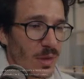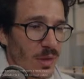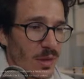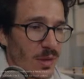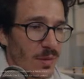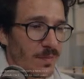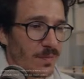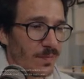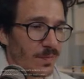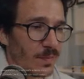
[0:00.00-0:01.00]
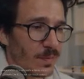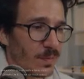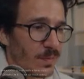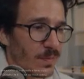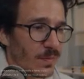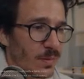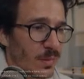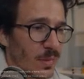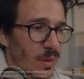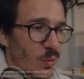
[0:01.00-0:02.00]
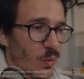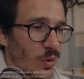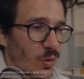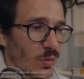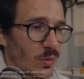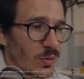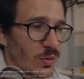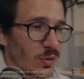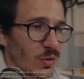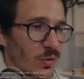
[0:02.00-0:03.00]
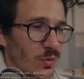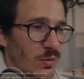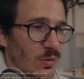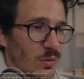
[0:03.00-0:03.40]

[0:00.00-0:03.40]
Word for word: Um, we're also